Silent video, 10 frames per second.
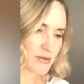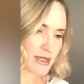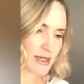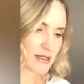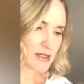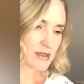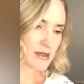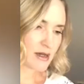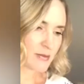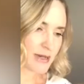bit
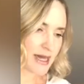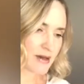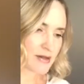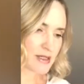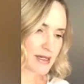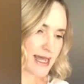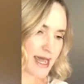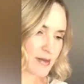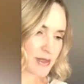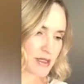about
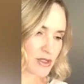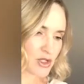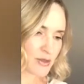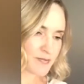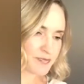cabbage,